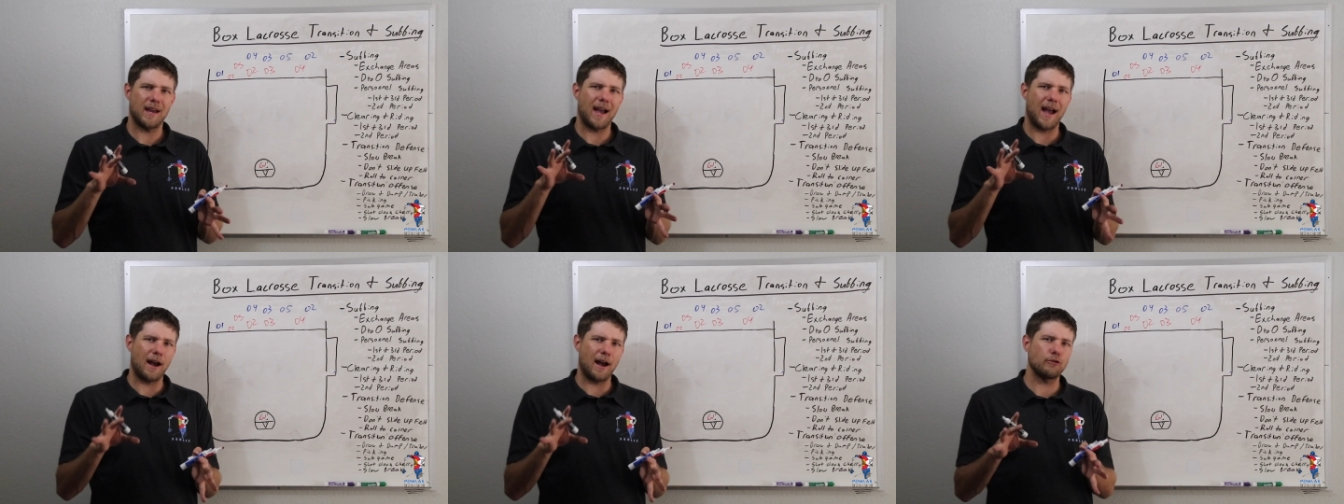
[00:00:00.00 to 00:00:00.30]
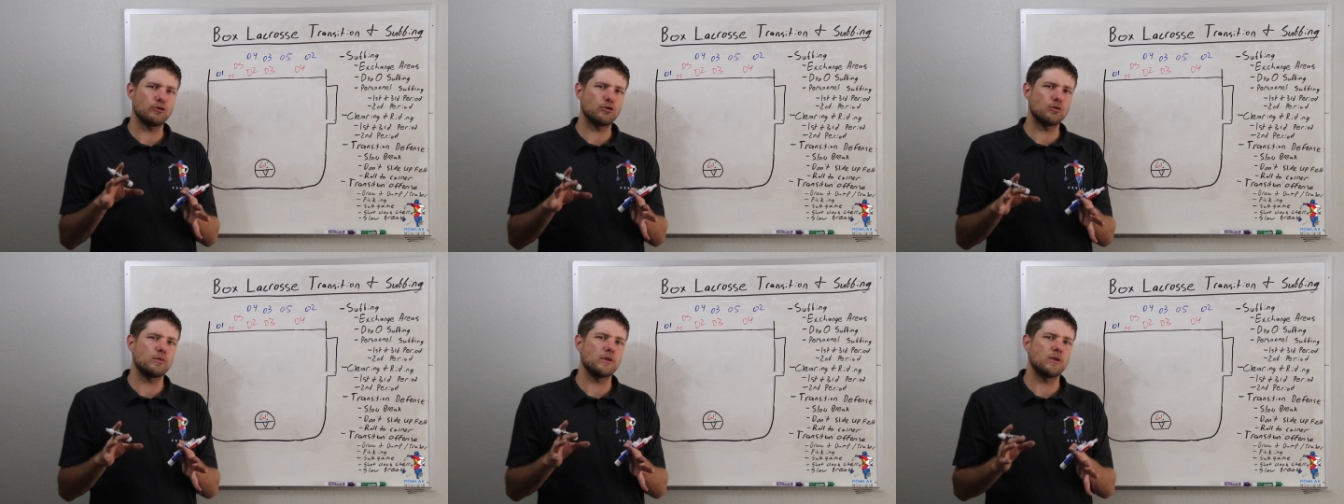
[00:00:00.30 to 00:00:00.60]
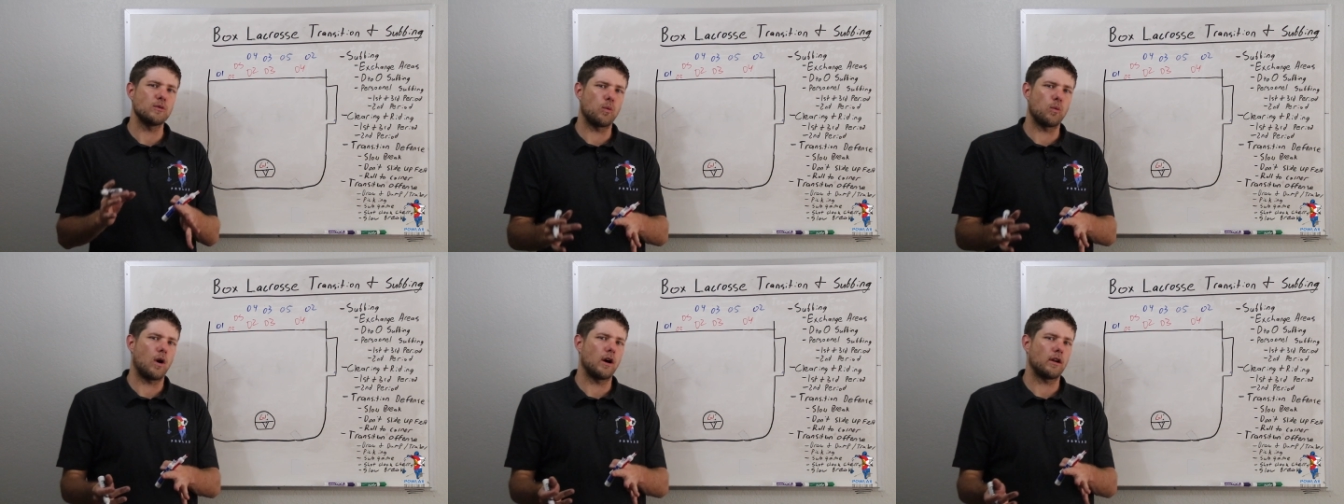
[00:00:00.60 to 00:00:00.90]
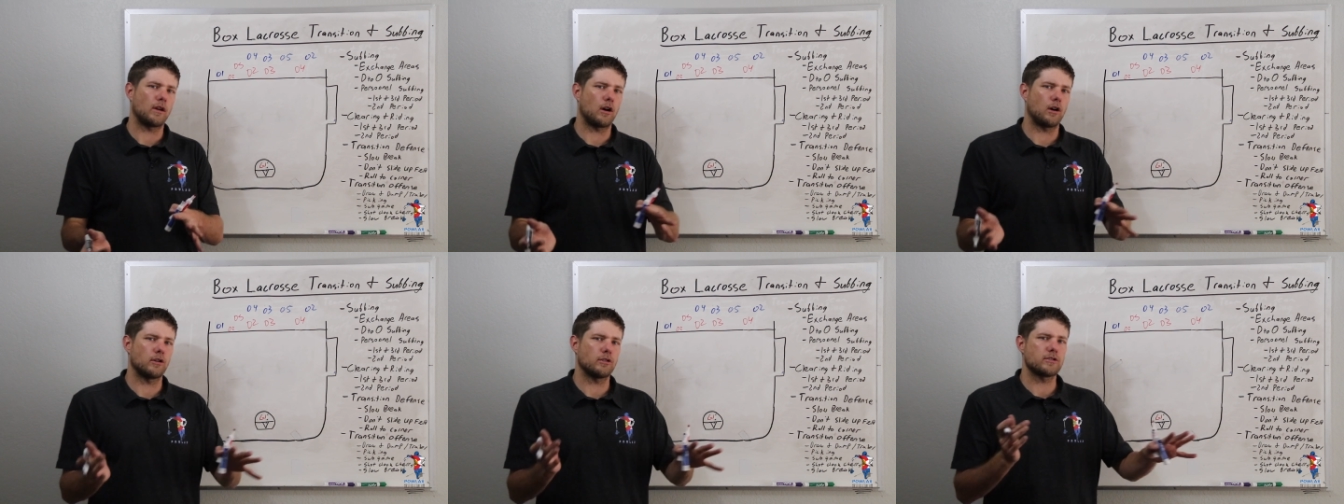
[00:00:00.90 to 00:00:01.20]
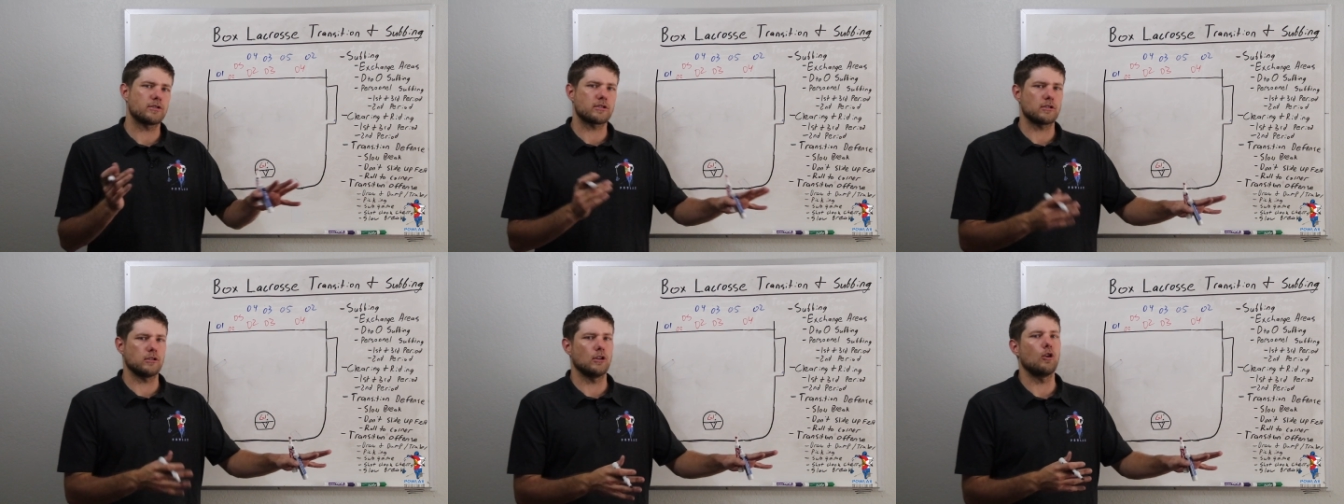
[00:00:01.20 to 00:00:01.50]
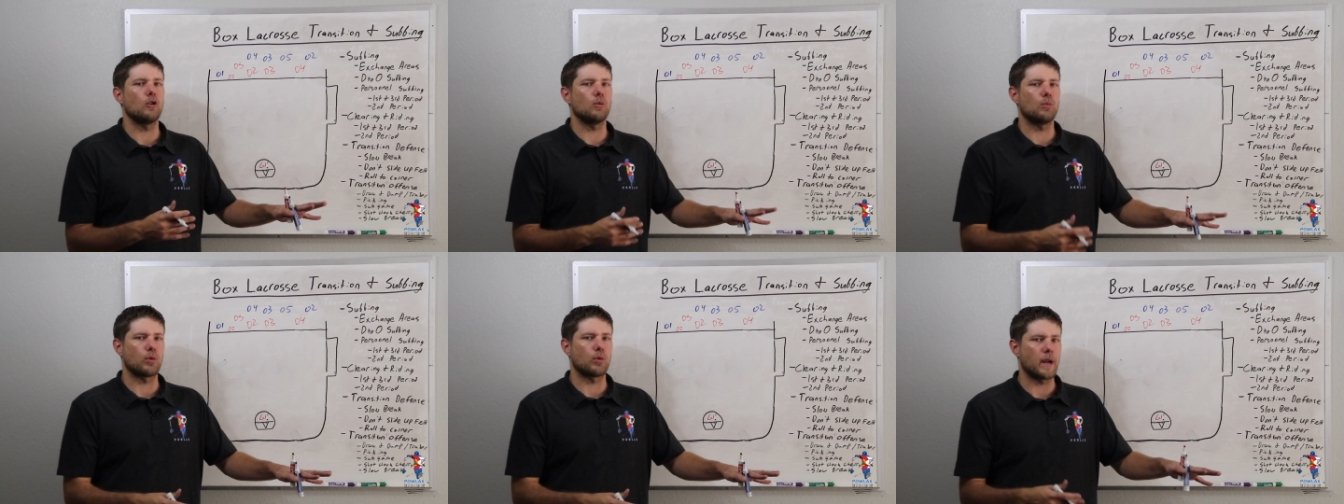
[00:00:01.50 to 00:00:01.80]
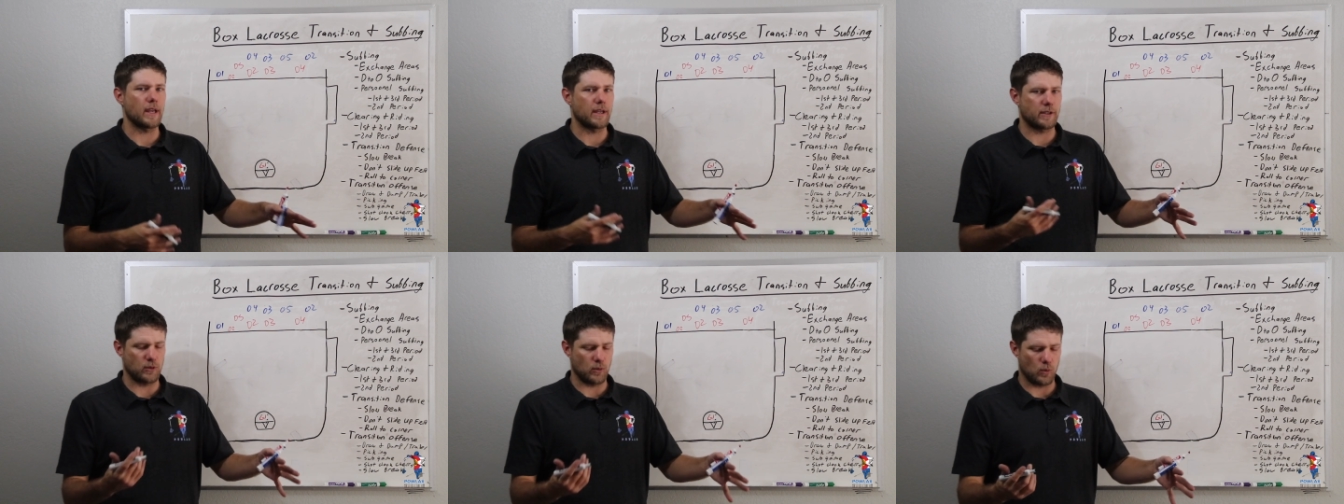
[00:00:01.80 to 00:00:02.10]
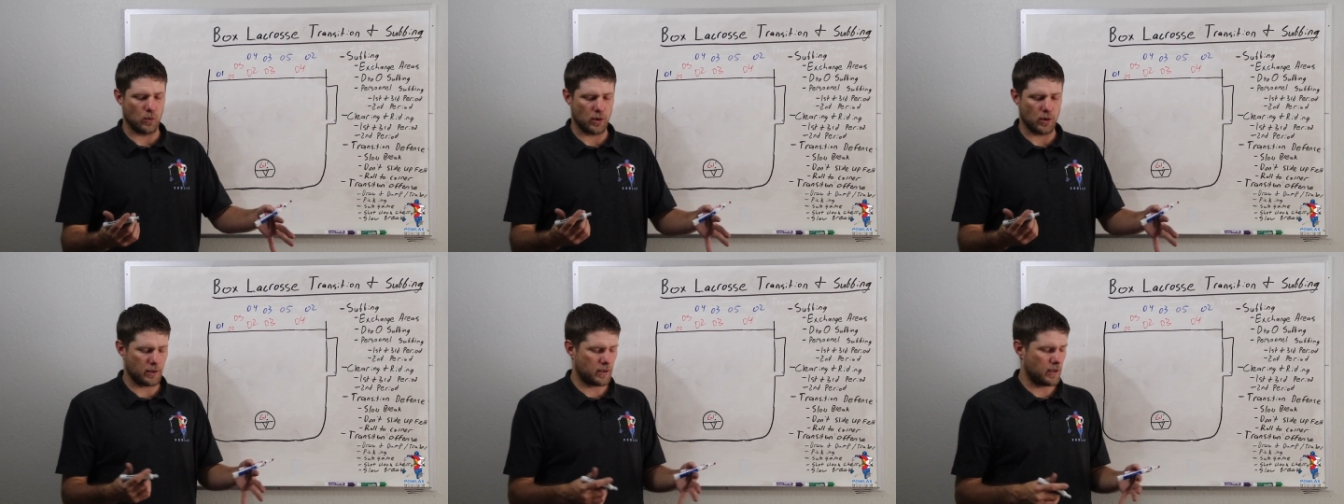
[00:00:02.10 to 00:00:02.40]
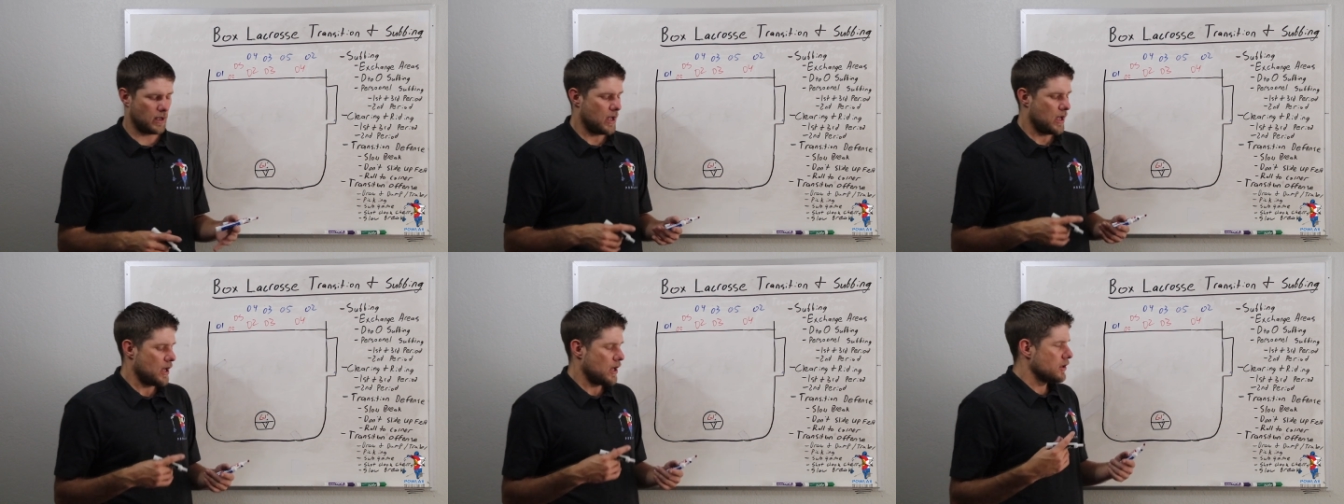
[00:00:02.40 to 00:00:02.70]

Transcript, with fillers: How do we want our slow break to work?